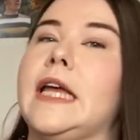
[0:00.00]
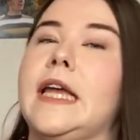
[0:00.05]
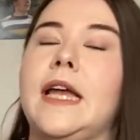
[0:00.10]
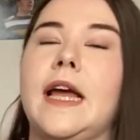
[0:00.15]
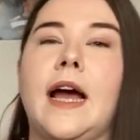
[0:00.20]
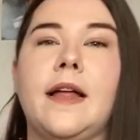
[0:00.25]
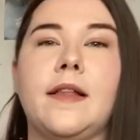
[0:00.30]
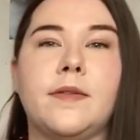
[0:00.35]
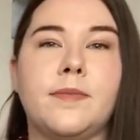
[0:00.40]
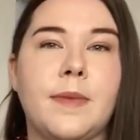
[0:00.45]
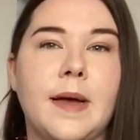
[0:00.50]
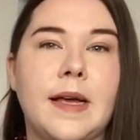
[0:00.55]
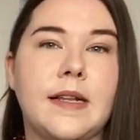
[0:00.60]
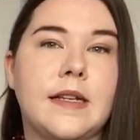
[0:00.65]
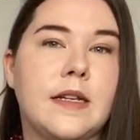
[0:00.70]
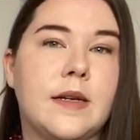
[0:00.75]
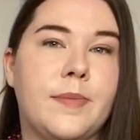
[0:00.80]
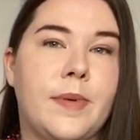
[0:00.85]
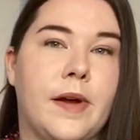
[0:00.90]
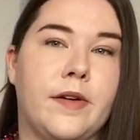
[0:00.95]
He has made
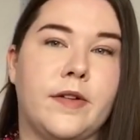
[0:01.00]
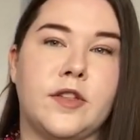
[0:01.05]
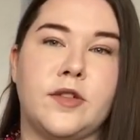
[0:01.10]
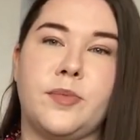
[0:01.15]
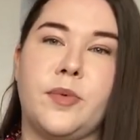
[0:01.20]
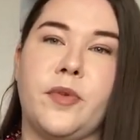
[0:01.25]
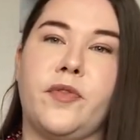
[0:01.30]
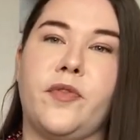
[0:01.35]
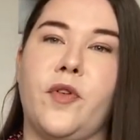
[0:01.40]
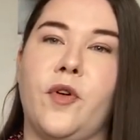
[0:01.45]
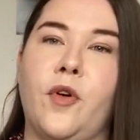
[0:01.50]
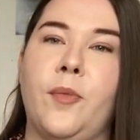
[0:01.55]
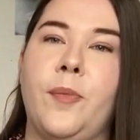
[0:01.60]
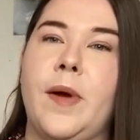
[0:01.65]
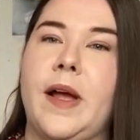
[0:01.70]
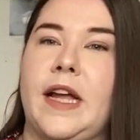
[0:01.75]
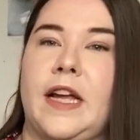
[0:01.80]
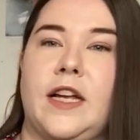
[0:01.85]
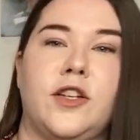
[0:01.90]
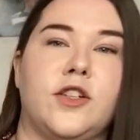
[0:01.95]
an appearance before,
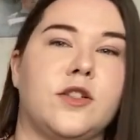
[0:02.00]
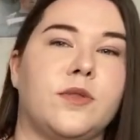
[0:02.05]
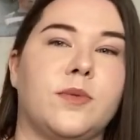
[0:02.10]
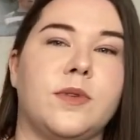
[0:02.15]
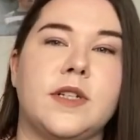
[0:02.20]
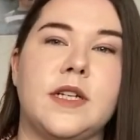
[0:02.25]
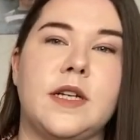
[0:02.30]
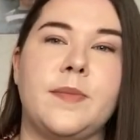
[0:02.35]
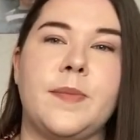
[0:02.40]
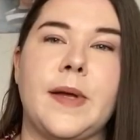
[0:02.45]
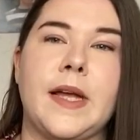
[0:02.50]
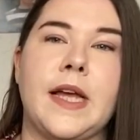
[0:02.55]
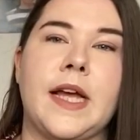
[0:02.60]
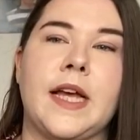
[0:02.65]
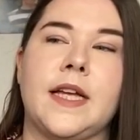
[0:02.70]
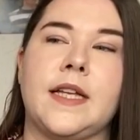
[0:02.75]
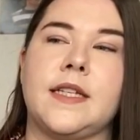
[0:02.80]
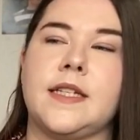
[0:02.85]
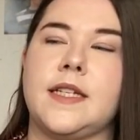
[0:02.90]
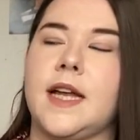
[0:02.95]
but he just wanted to be
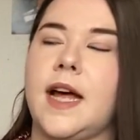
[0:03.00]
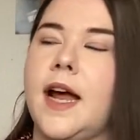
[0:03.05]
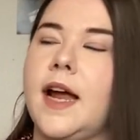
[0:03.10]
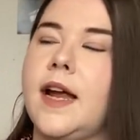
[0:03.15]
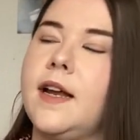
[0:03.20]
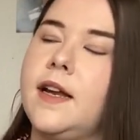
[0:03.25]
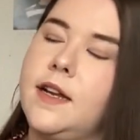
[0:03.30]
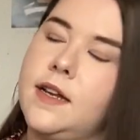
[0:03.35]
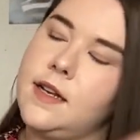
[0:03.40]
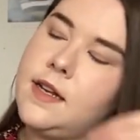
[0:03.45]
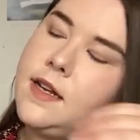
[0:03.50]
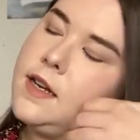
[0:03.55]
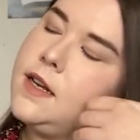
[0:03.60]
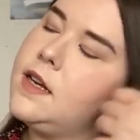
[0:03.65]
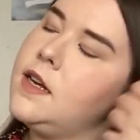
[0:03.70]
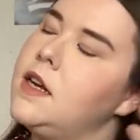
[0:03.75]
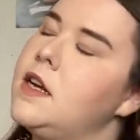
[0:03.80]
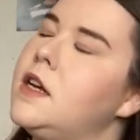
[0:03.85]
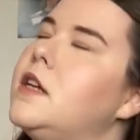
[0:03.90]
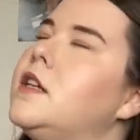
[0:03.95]
here today.
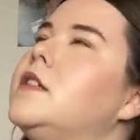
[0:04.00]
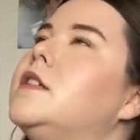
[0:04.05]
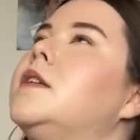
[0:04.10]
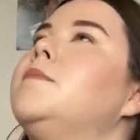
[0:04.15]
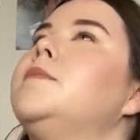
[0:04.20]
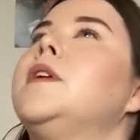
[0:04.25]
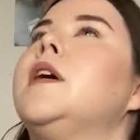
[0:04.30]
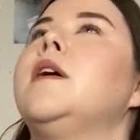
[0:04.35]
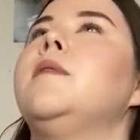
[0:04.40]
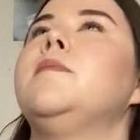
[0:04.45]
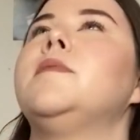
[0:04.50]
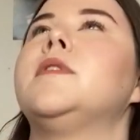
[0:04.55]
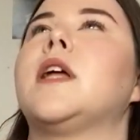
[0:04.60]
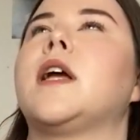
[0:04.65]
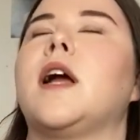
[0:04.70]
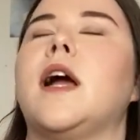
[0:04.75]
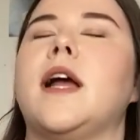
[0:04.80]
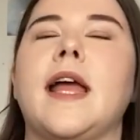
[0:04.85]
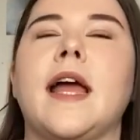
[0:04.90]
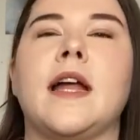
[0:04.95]
Sometimes
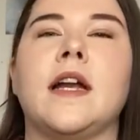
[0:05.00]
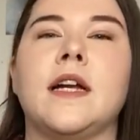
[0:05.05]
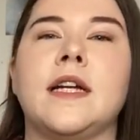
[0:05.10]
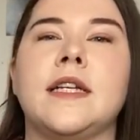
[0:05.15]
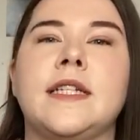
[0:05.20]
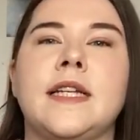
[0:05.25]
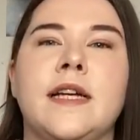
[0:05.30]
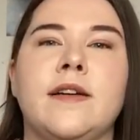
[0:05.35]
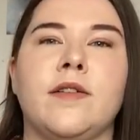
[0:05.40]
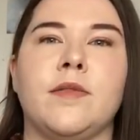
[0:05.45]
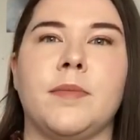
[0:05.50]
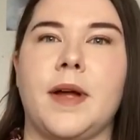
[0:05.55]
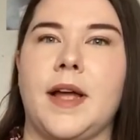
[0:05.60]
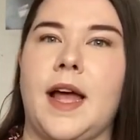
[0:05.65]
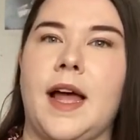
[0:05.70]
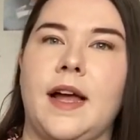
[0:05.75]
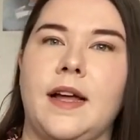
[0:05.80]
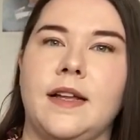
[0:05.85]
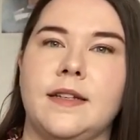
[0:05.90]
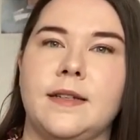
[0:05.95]
like I get an idea in my
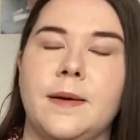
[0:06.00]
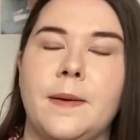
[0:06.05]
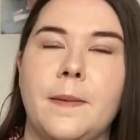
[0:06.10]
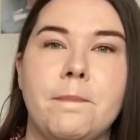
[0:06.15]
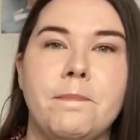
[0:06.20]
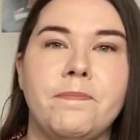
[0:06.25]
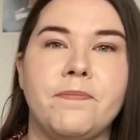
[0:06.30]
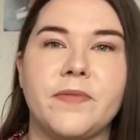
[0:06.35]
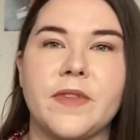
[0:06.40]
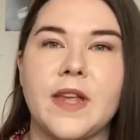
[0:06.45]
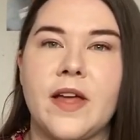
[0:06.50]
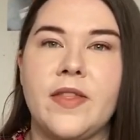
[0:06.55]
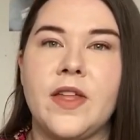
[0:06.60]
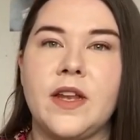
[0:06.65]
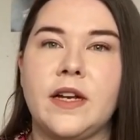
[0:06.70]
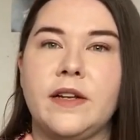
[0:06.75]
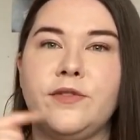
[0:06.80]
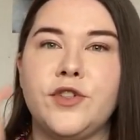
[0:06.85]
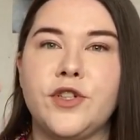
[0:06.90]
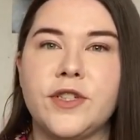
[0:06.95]
head and
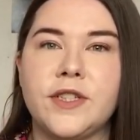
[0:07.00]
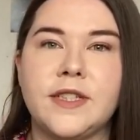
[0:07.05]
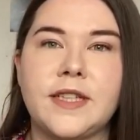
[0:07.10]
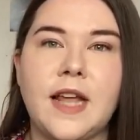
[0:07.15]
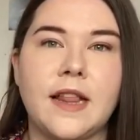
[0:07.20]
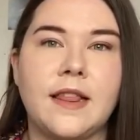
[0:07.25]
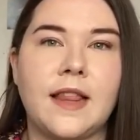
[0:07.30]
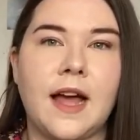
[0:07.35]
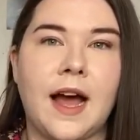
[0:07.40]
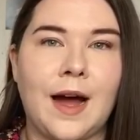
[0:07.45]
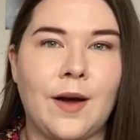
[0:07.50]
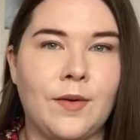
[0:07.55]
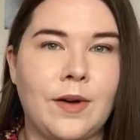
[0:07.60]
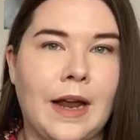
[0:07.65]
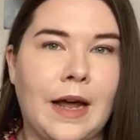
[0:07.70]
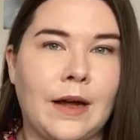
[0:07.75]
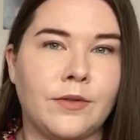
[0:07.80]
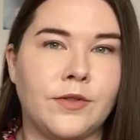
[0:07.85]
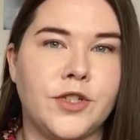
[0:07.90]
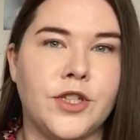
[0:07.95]
then I've just said that out
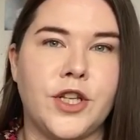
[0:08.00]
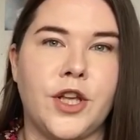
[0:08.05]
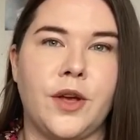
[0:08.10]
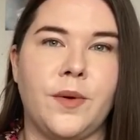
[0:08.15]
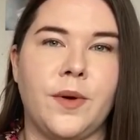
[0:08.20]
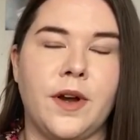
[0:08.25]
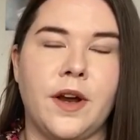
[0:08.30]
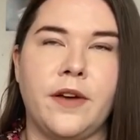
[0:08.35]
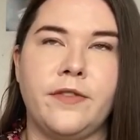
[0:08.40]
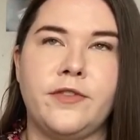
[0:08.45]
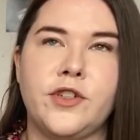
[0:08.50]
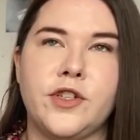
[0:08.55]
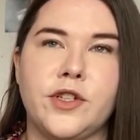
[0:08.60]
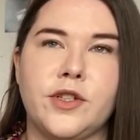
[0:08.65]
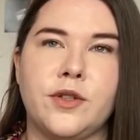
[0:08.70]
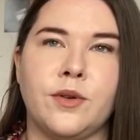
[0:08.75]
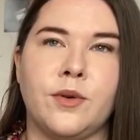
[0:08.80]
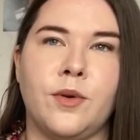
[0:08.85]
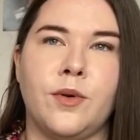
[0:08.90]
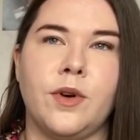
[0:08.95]
loud to you and I've
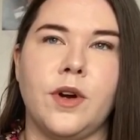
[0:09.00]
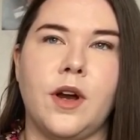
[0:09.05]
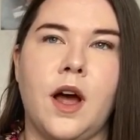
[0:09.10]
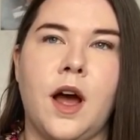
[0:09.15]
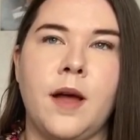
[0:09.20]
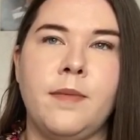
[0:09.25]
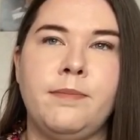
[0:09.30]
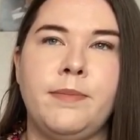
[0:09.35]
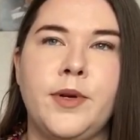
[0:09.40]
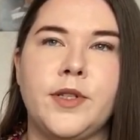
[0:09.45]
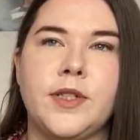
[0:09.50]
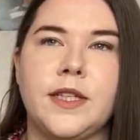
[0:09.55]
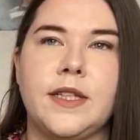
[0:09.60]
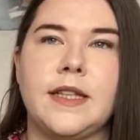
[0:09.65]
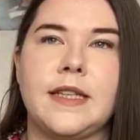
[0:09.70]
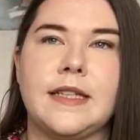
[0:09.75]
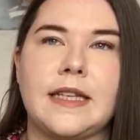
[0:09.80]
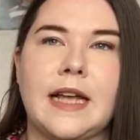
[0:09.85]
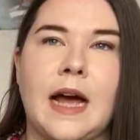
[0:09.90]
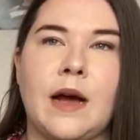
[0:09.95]
just thought, I'm putting
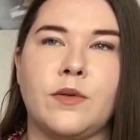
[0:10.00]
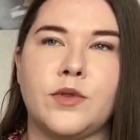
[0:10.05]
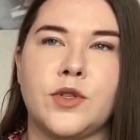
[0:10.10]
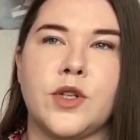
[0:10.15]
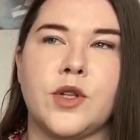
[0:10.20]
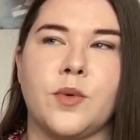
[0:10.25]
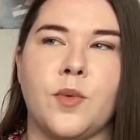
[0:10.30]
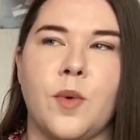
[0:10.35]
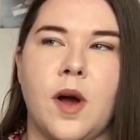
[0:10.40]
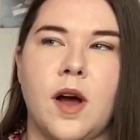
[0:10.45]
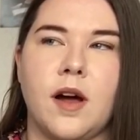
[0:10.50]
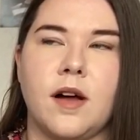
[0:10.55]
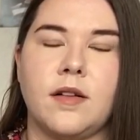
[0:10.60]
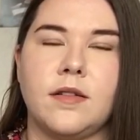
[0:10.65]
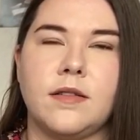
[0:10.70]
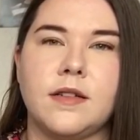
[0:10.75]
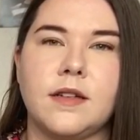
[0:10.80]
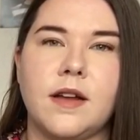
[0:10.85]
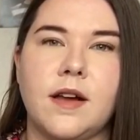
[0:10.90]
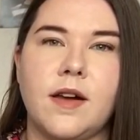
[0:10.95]
this out to the
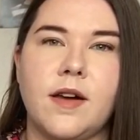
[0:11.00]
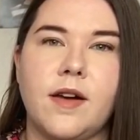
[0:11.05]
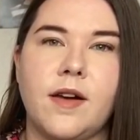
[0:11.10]
world.